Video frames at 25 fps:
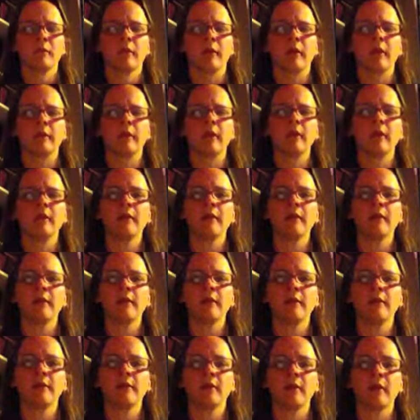it's got a lot
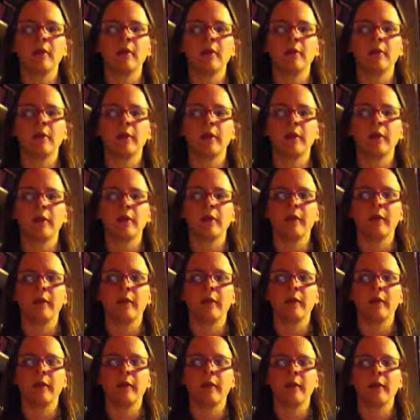of good jokes too,
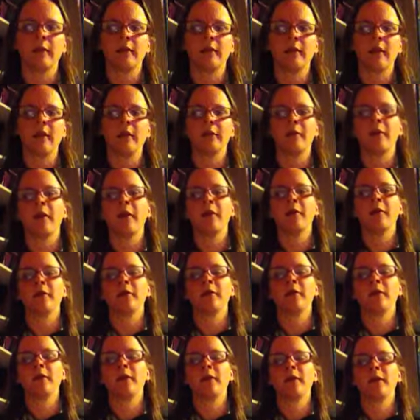and like a lot of
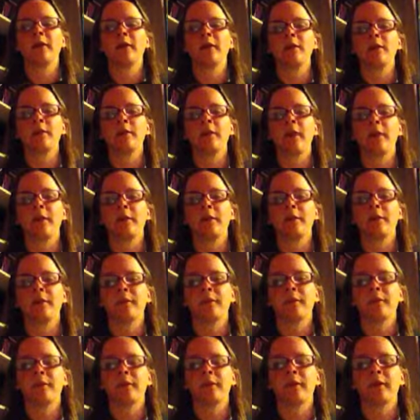cartoons that you
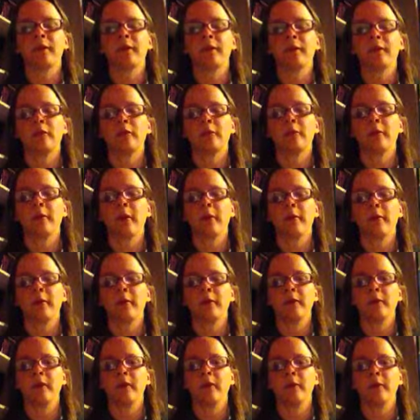probably characters you
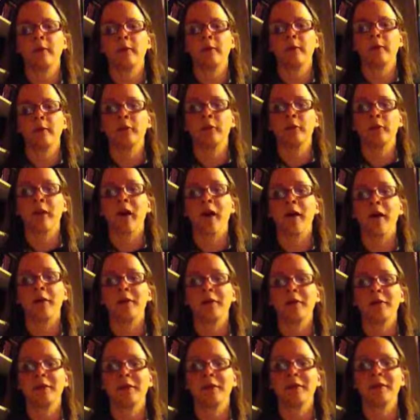probably know from your
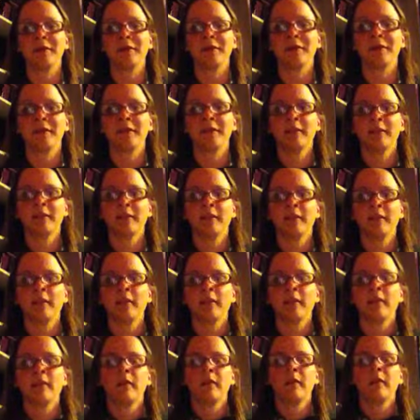childhood.
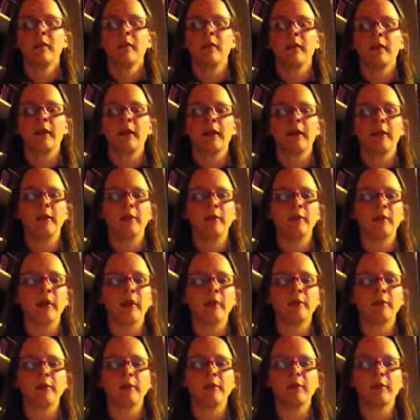And if you
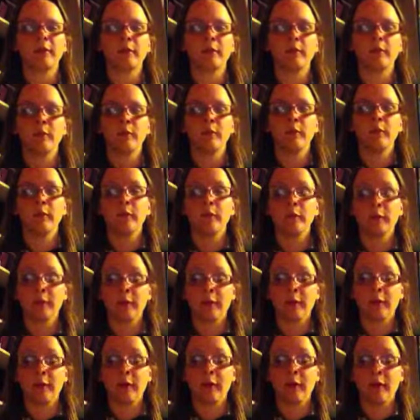guys want to see the movie
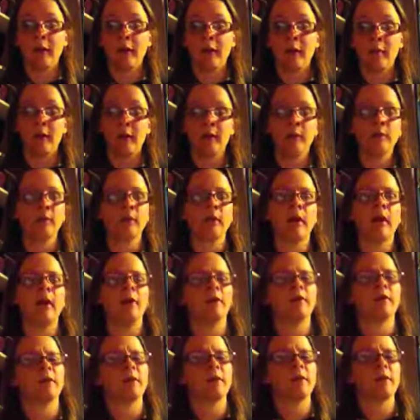review to that one, well, I
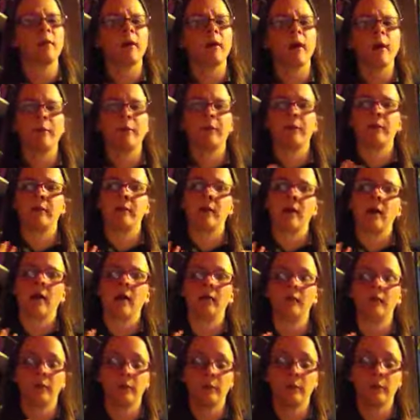have two up, and
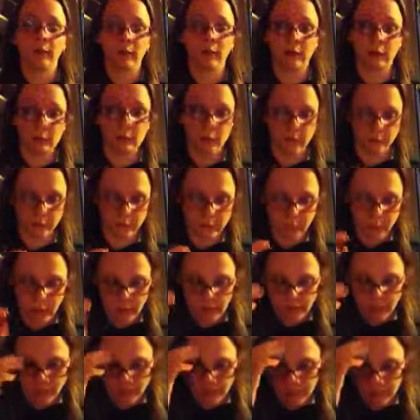I'll just link them both
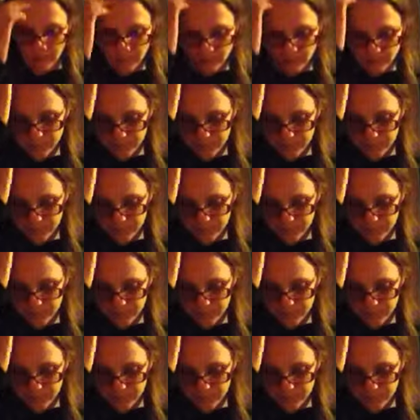down below.